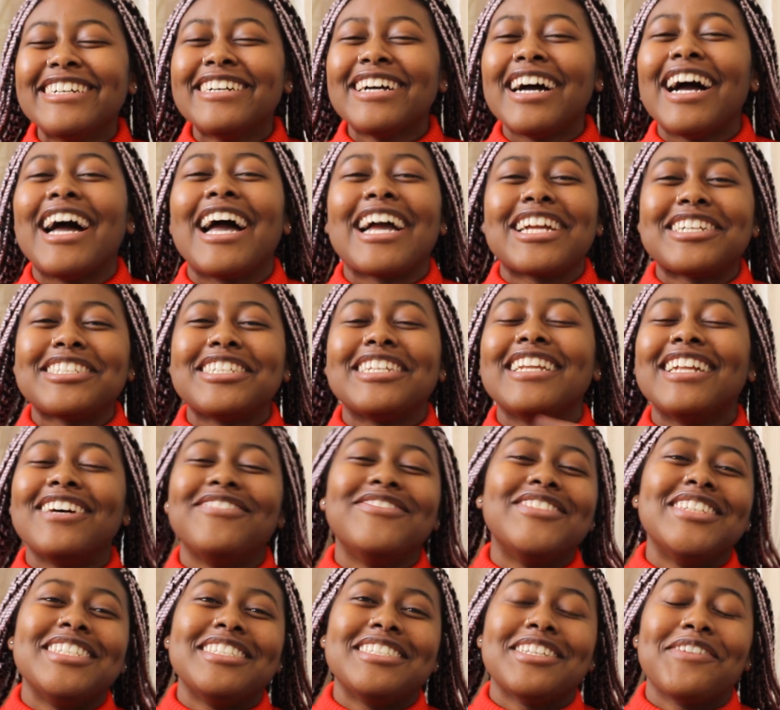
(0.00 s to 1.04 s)
actually
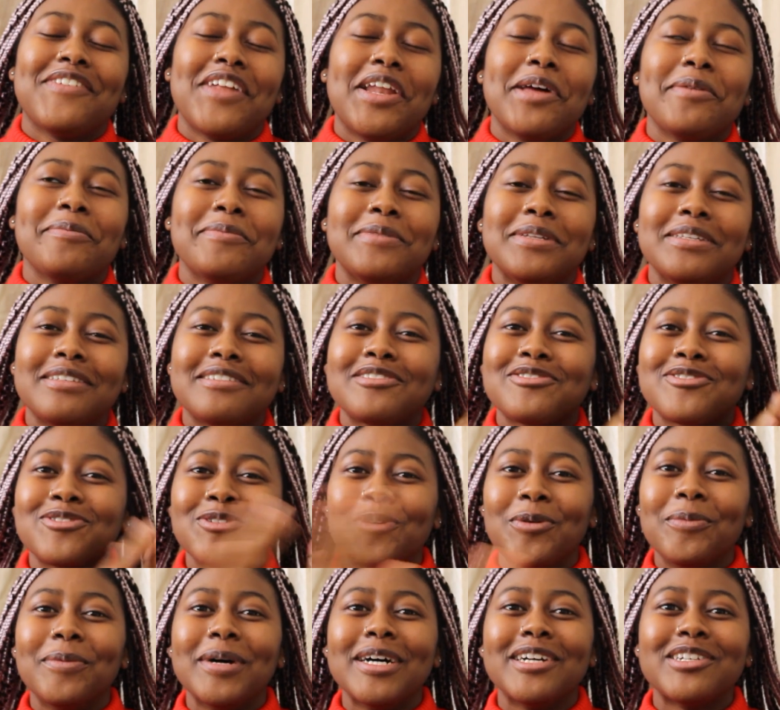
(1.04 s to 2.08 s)
loved his development
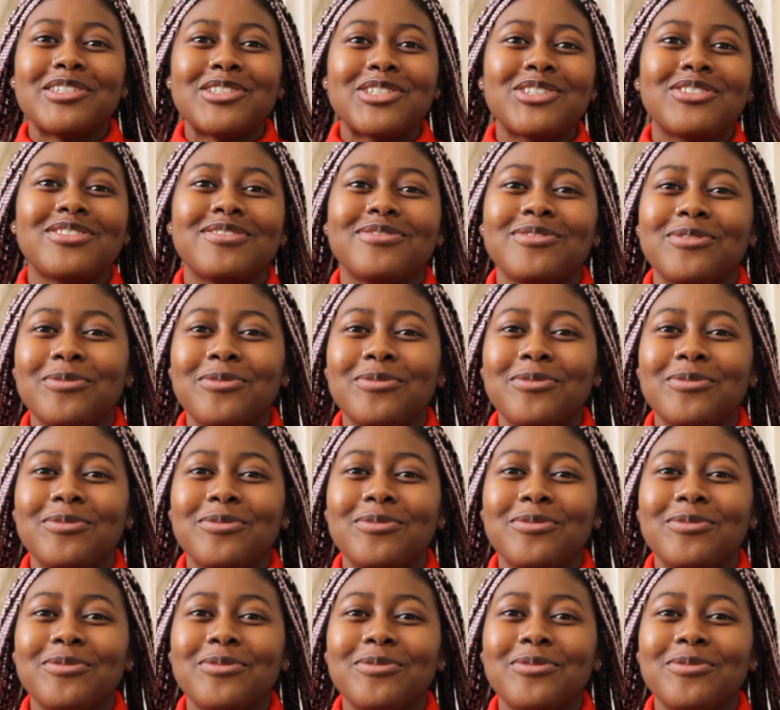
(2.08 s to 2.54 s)
so much.